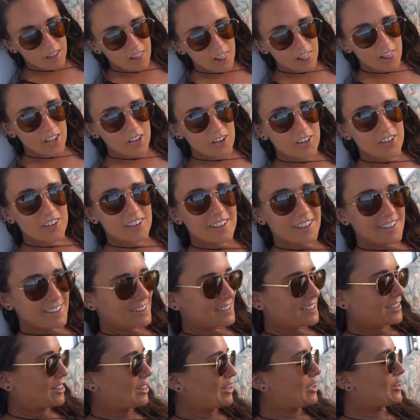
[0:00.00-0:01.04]
Learning,
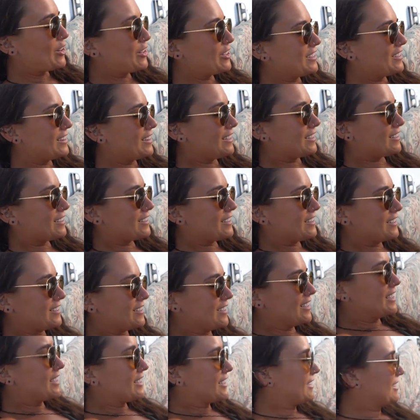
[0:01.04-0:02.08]
learning, learning,
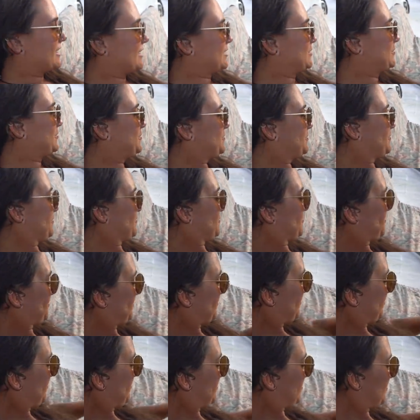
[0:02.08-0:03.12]
learning.
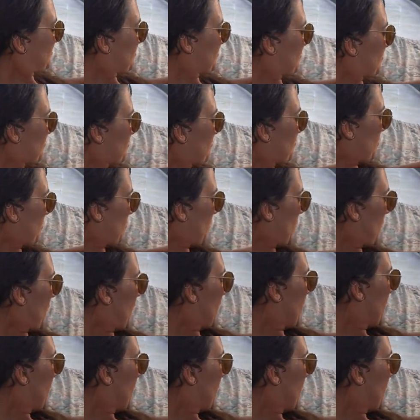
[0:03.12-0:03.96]
What song are you learning?